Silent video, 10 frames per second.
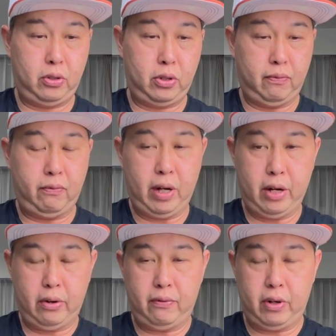a
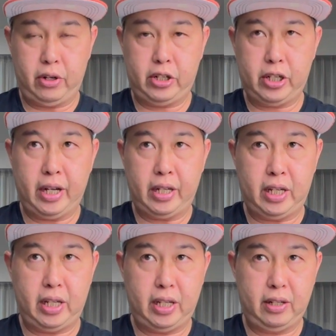very, very
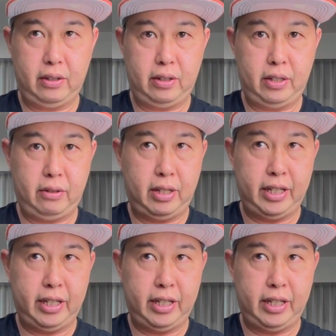shiny little